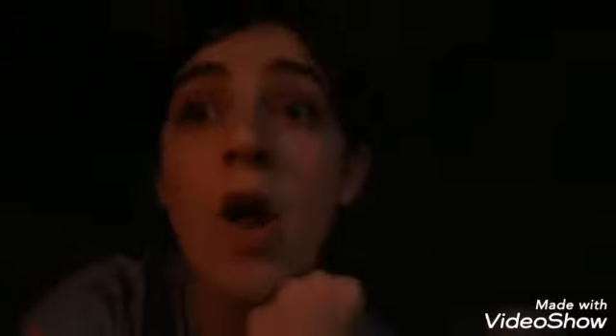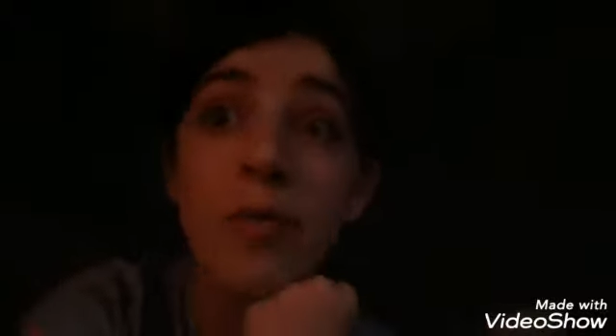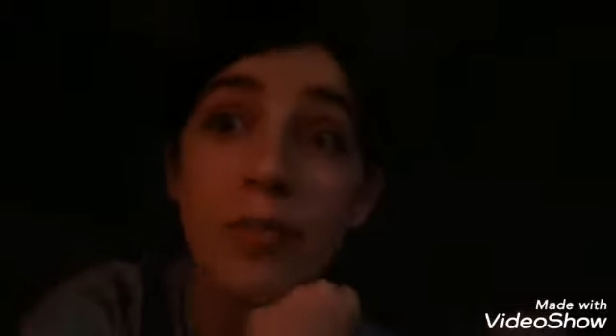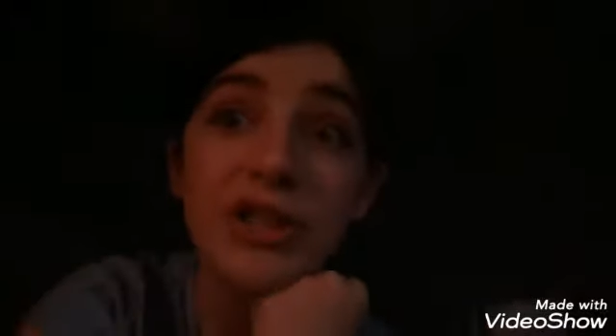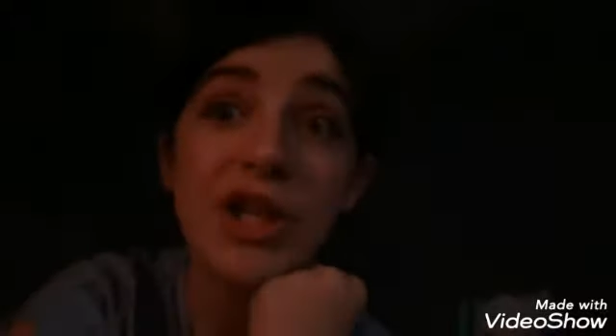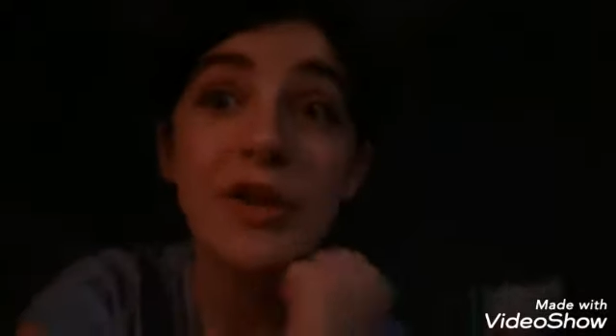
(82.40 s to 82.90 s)

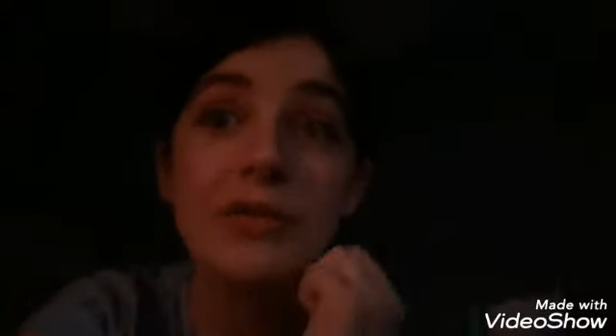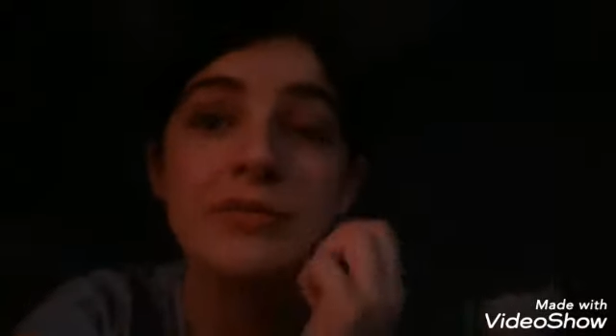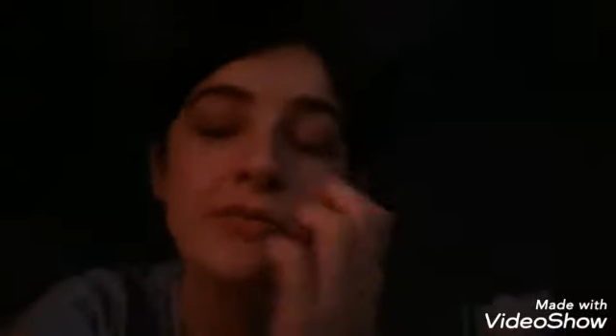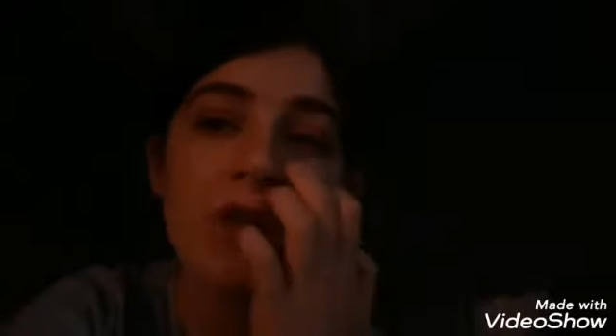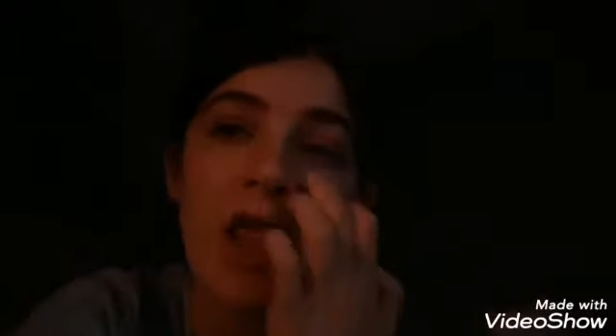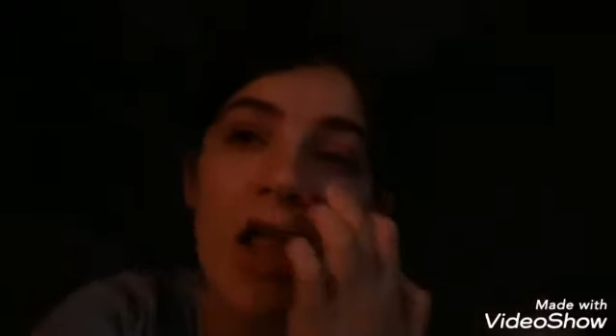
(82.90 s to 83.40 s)
But yeah.
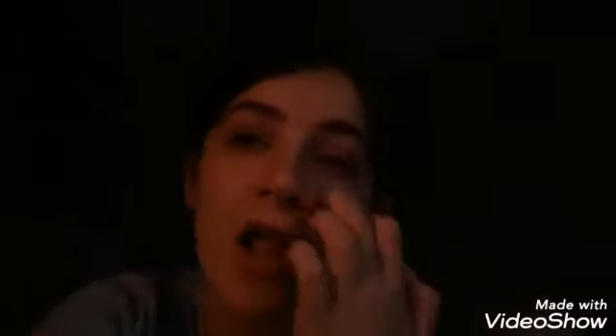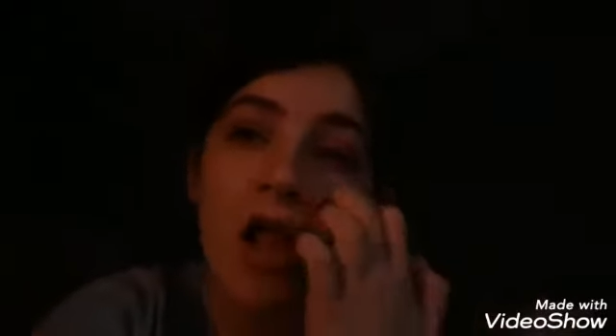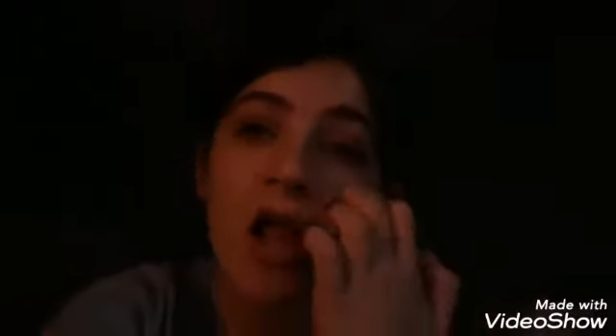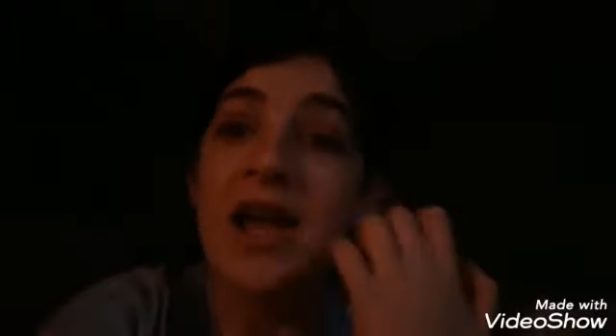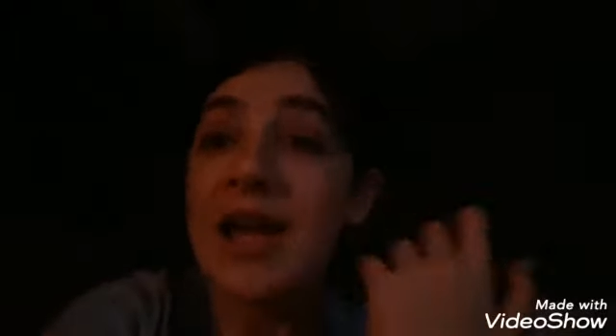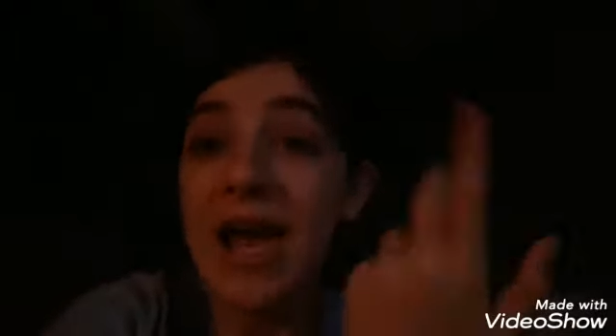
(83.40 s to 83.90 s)

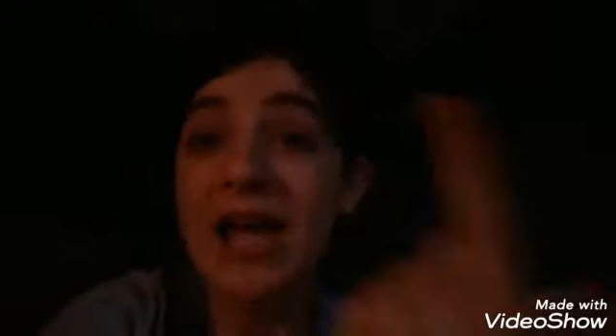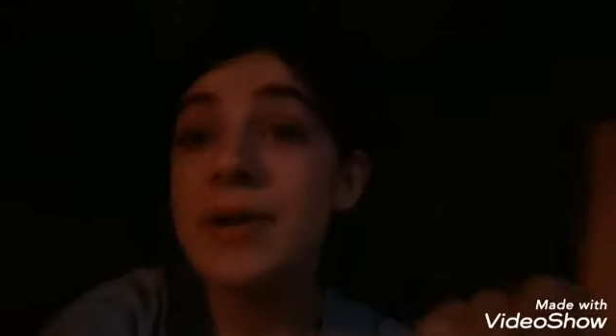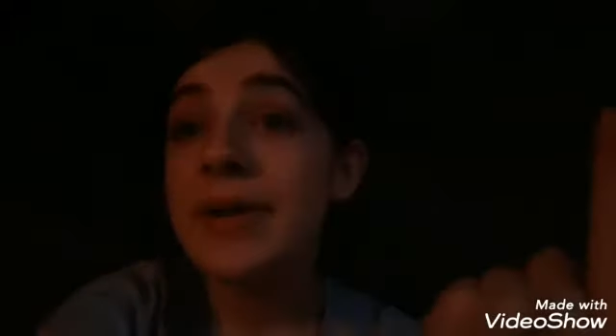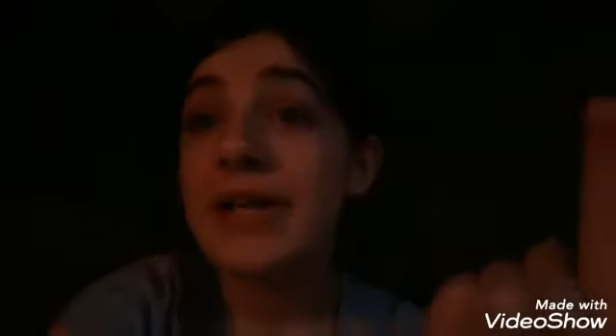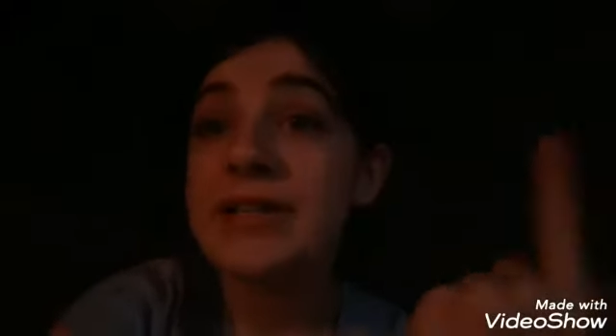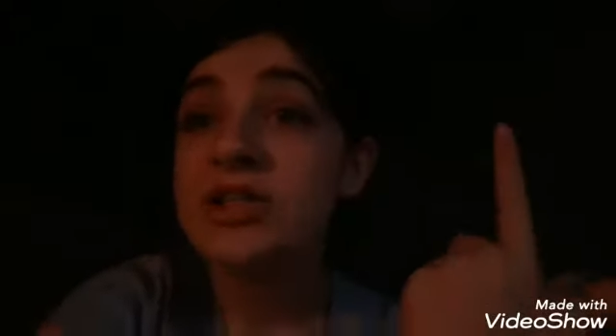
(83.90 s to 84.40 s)

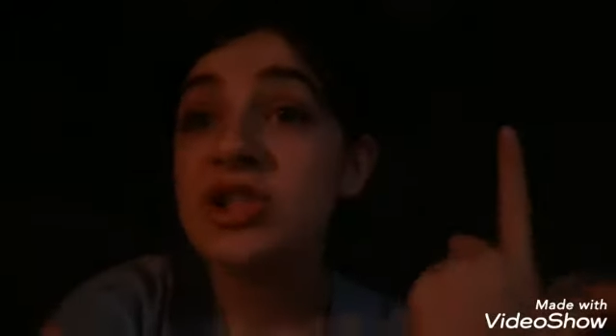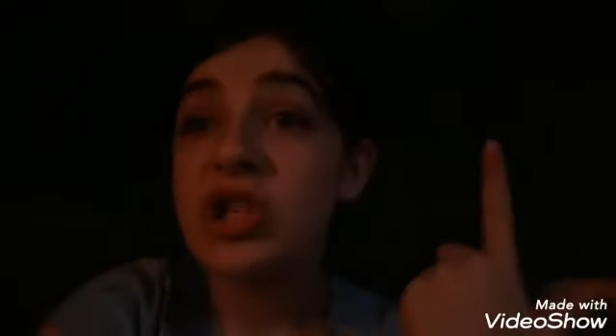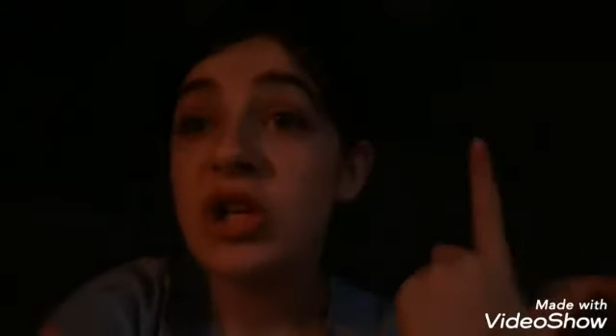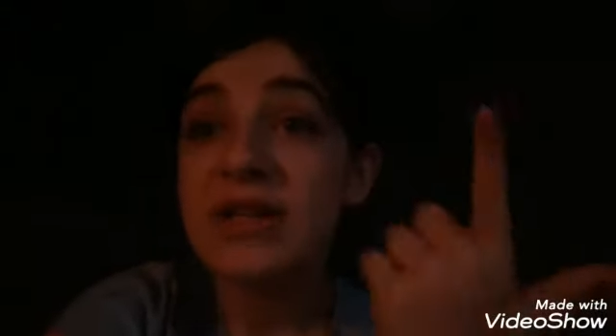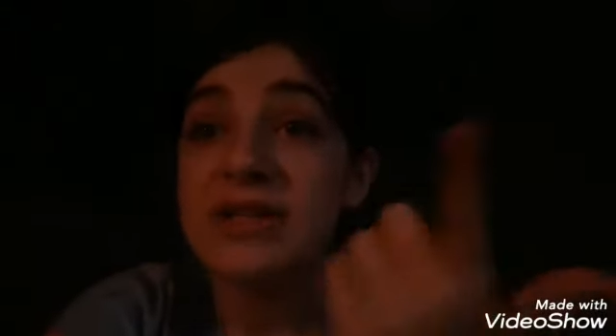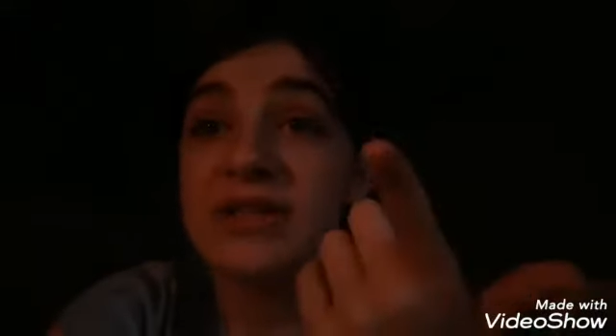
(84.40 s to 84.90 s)
Anyways, so
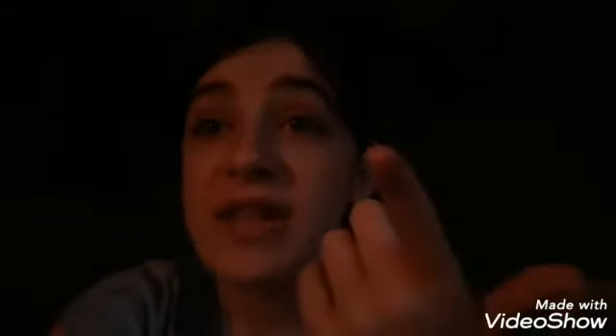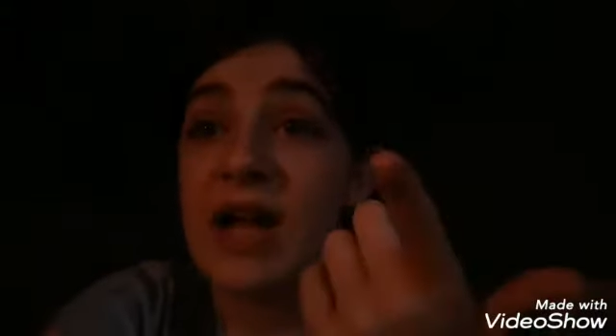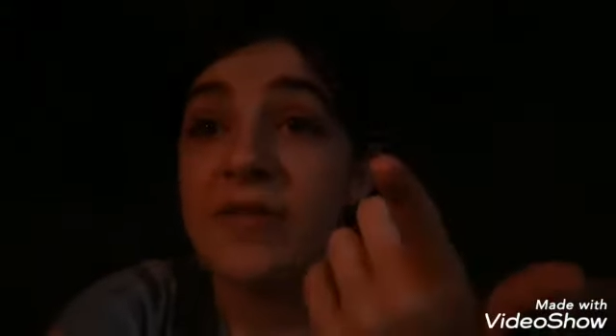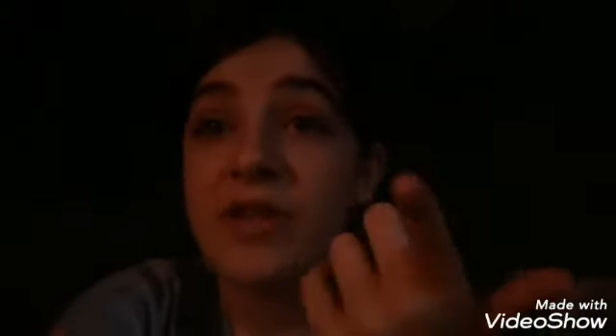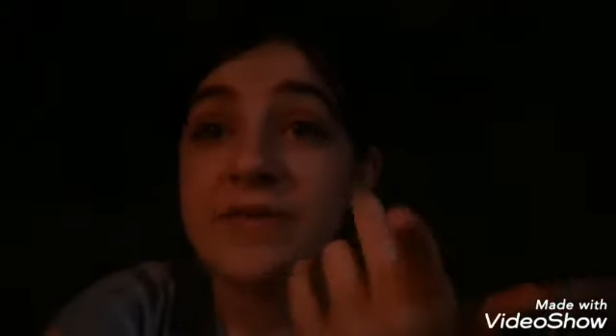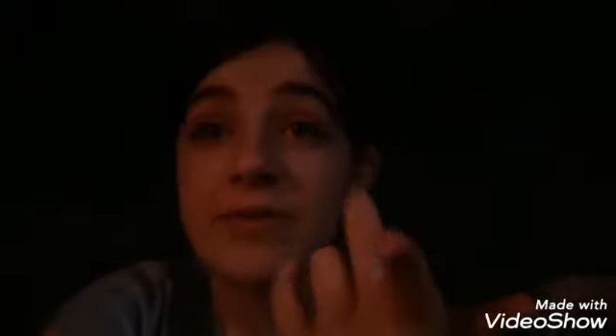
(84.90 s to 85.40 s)
that's the start
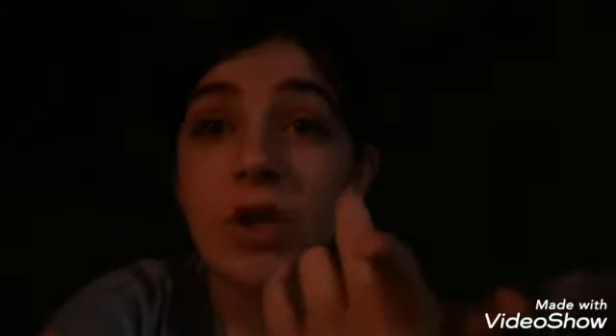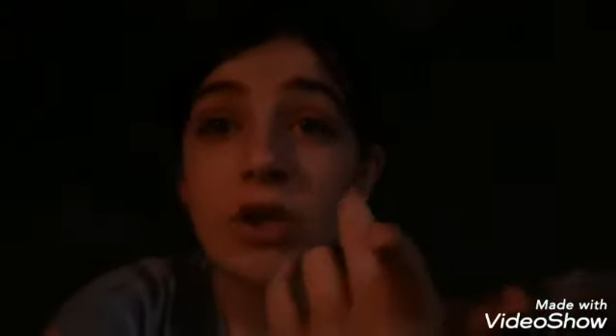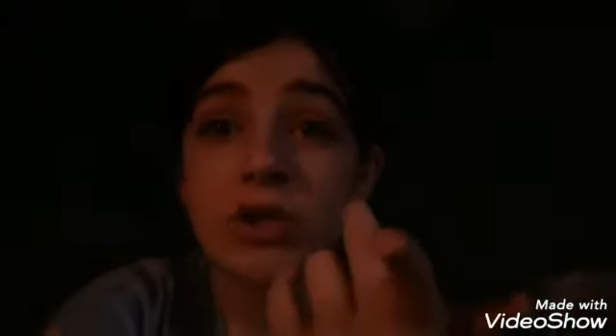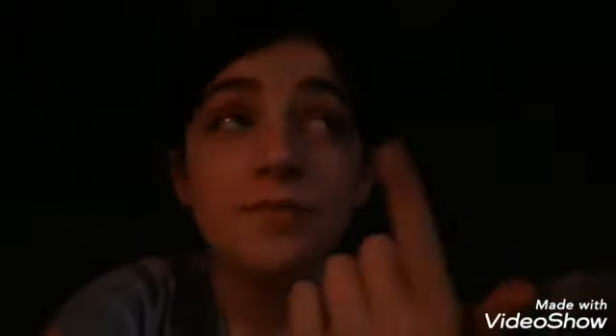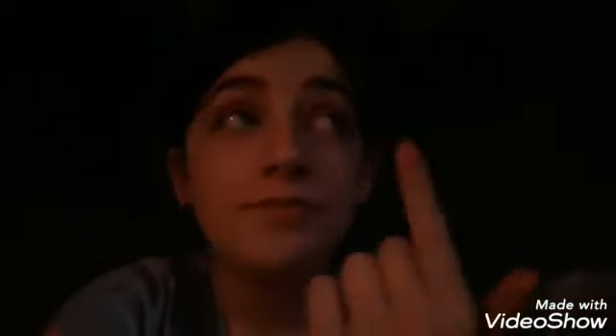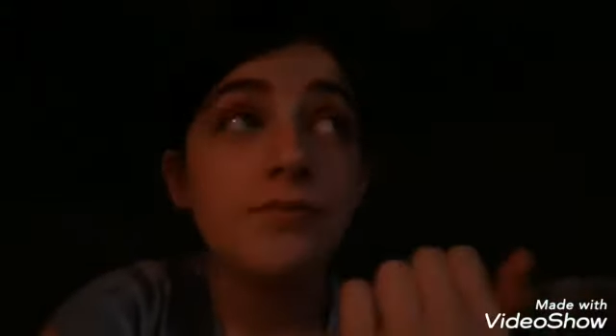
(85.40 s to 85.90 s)
of this vlog.